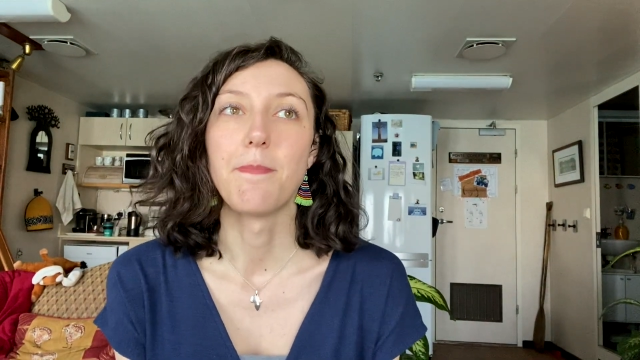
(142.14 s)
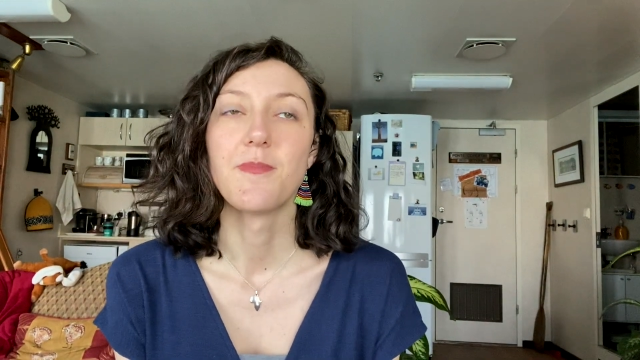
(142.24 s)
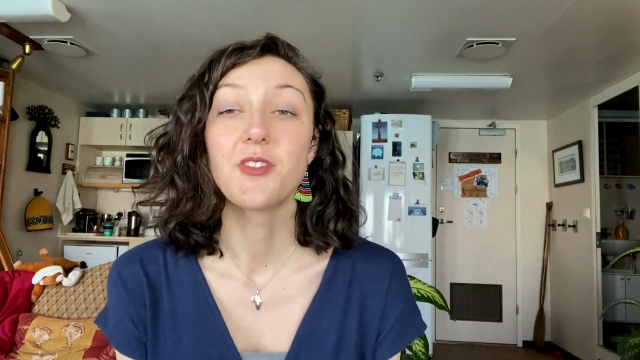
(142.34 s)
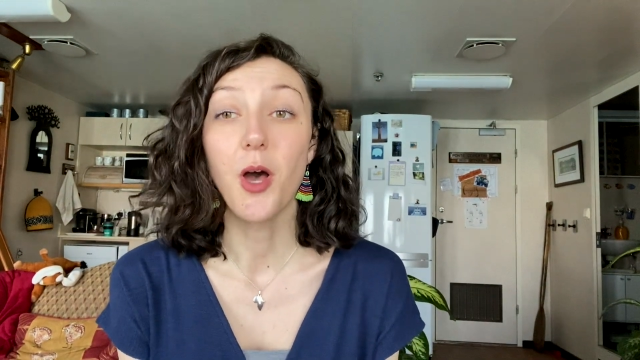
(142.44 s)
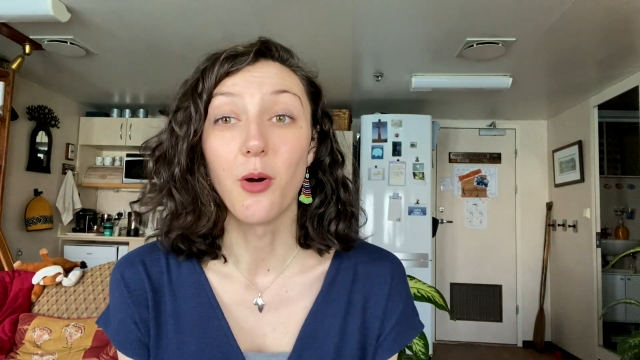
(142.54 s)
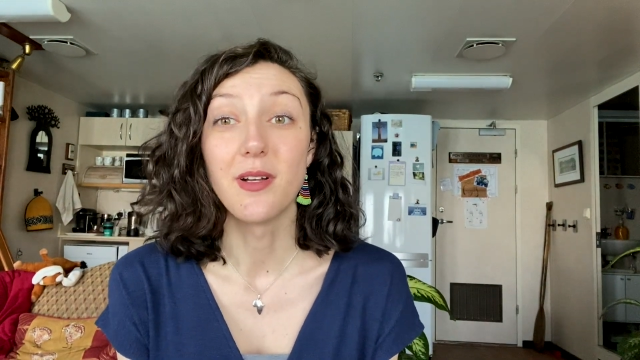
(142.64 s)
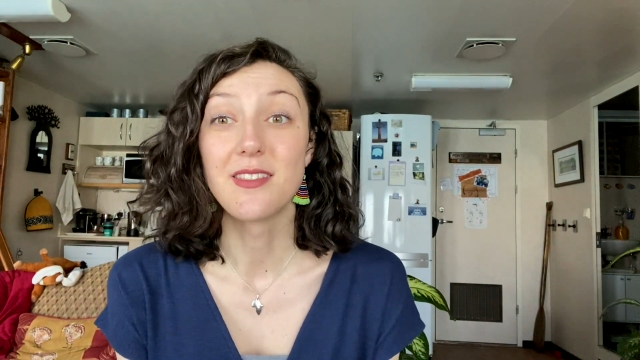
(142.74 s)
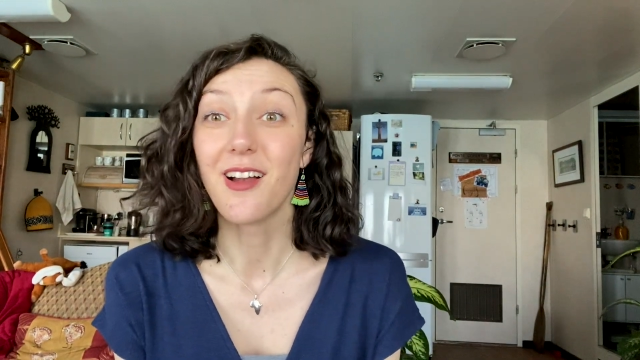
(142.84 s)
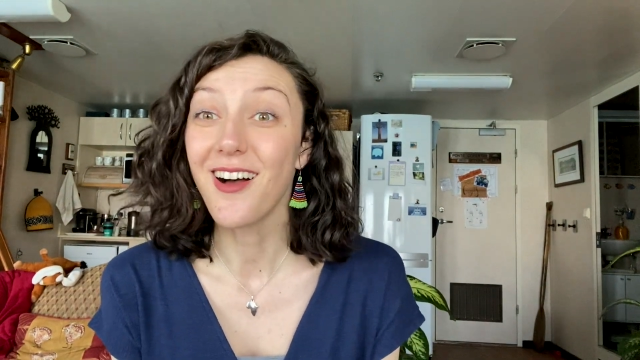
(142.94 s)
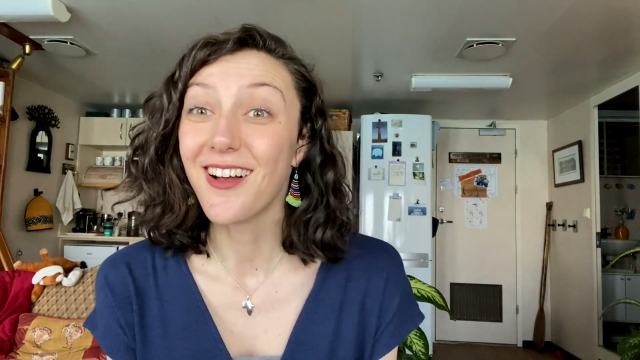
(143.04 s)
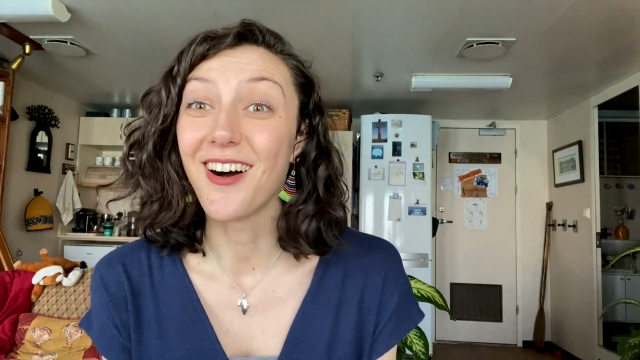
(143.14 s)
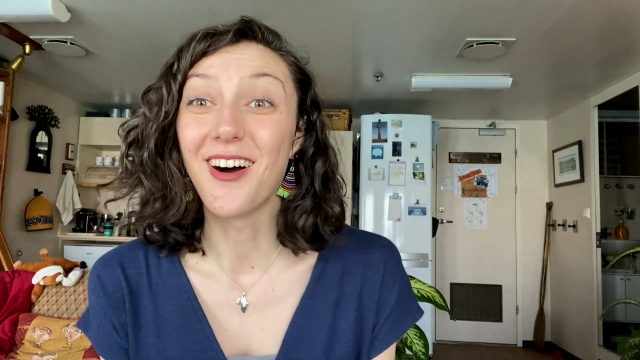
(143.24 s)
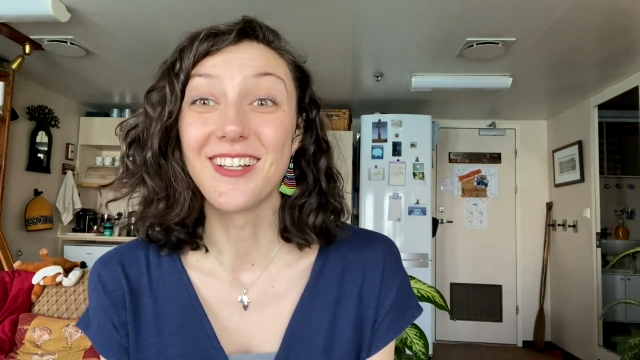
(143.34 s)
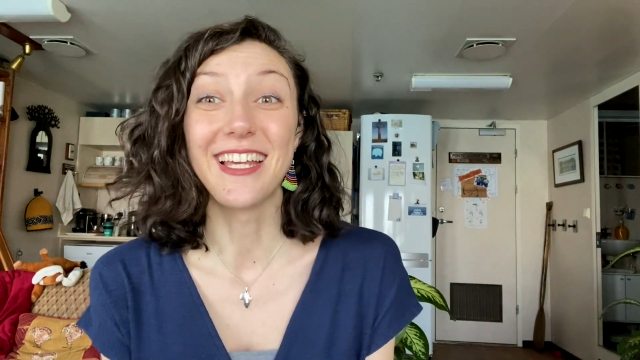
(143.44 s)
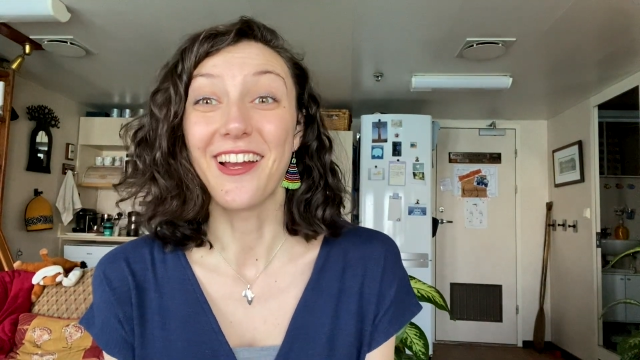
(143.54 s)
So it's not
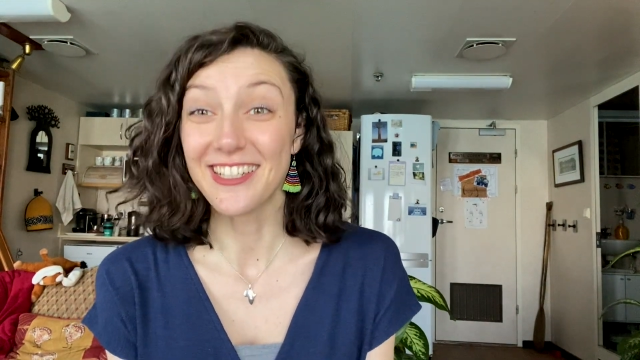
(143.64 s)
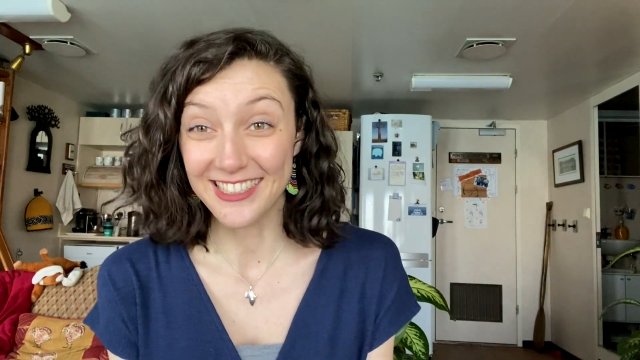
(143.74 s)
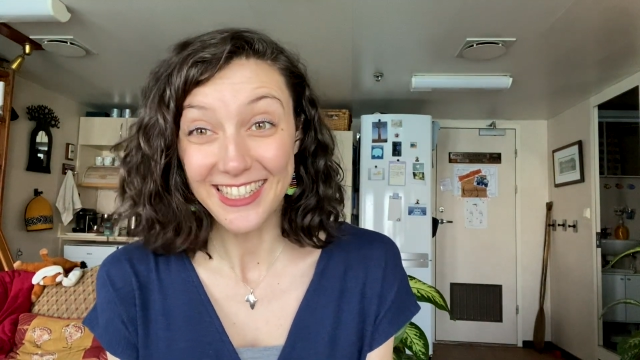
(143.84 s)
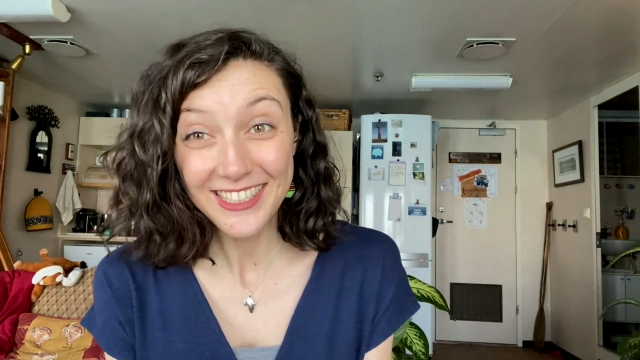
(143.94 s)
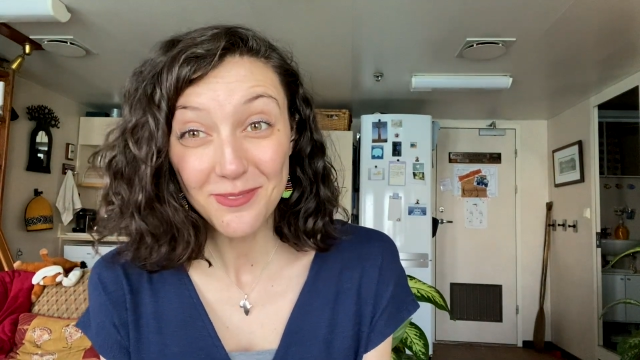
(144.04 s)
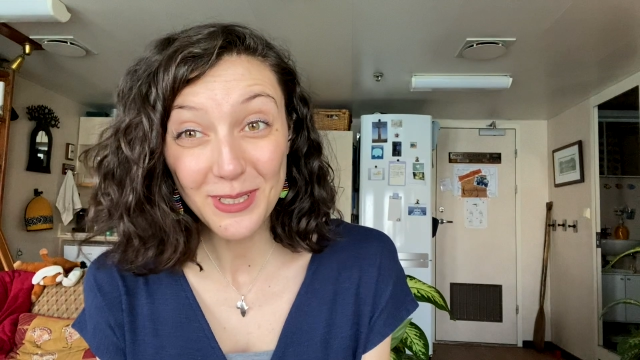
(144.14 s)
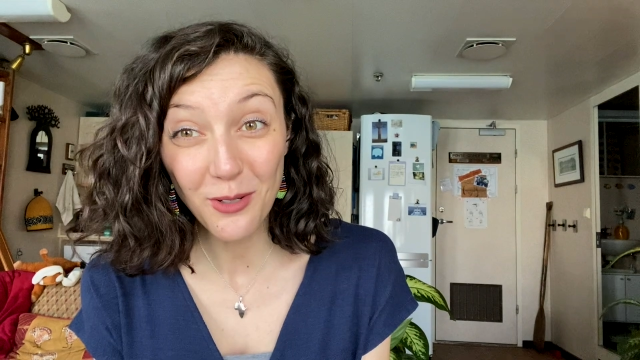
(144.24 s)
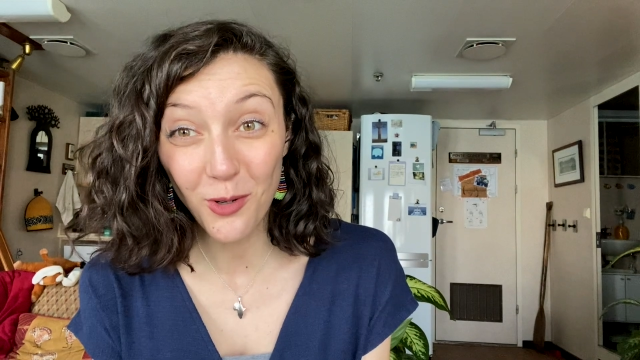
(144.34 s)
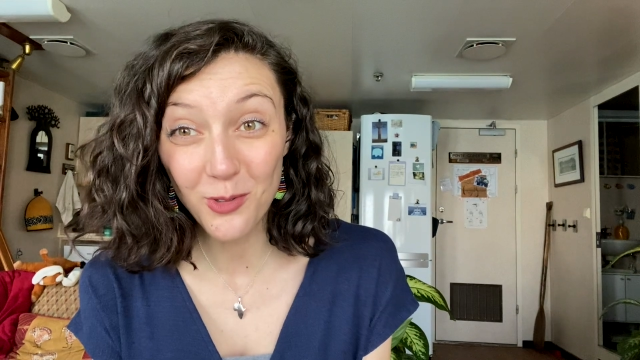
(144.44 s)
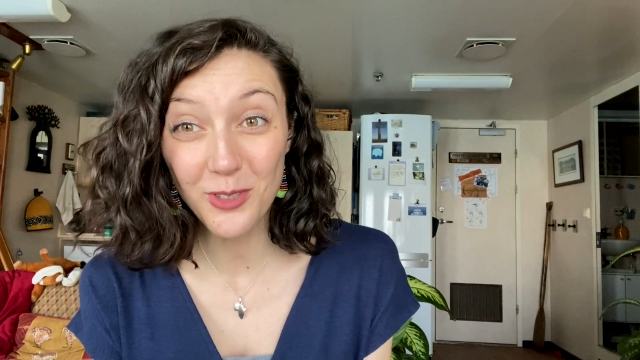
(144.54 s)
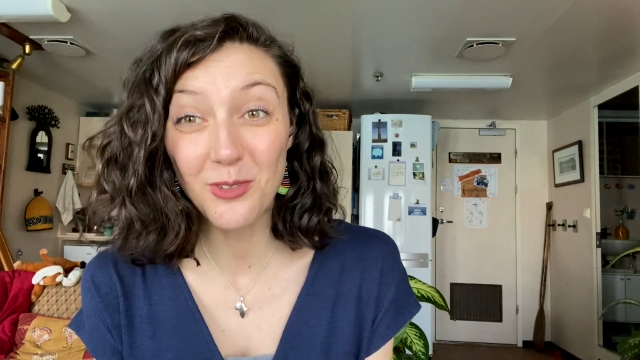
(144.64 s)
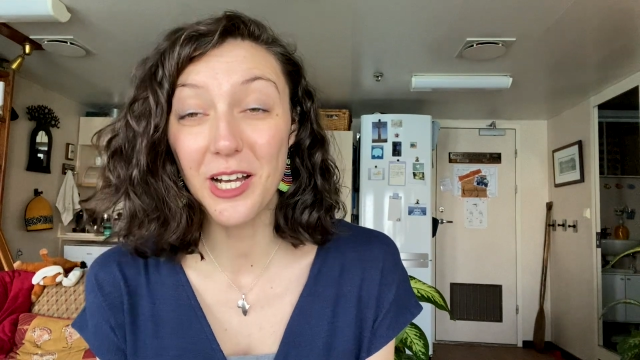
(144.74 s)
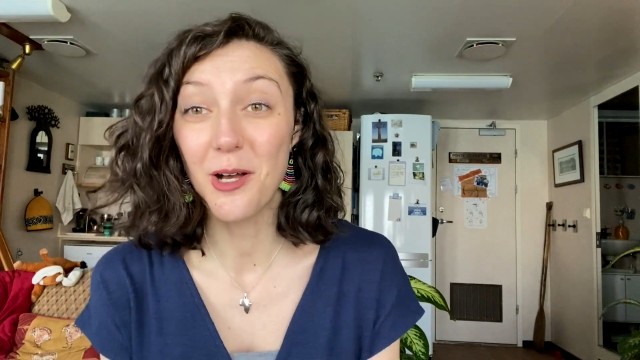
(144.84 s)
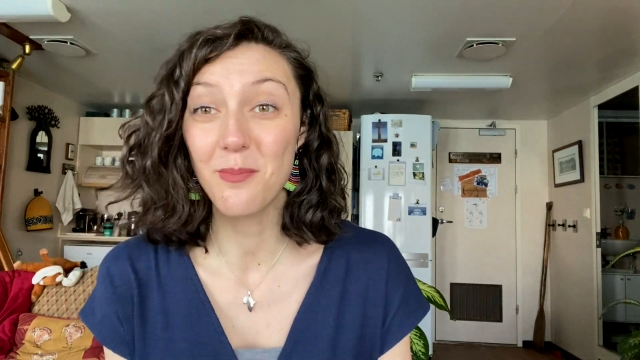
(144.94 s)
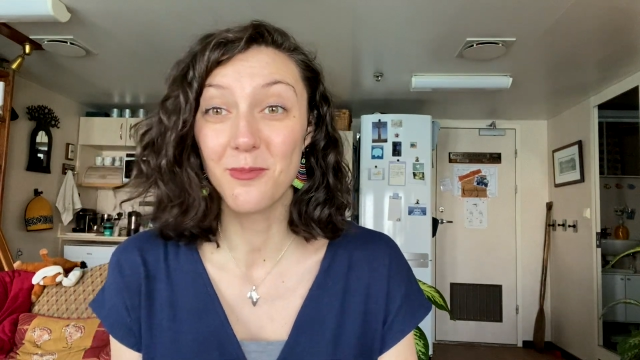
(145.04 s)
guaranteed to be cold when you
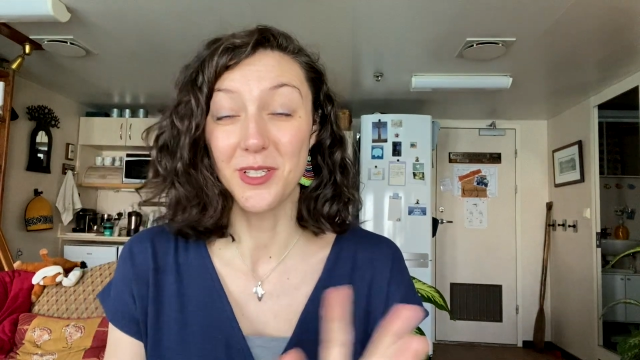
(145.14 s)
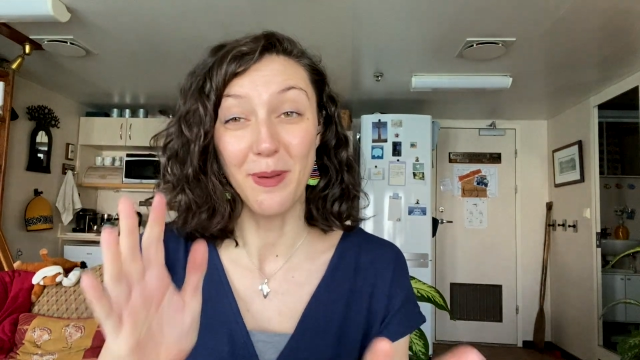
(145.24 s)
come,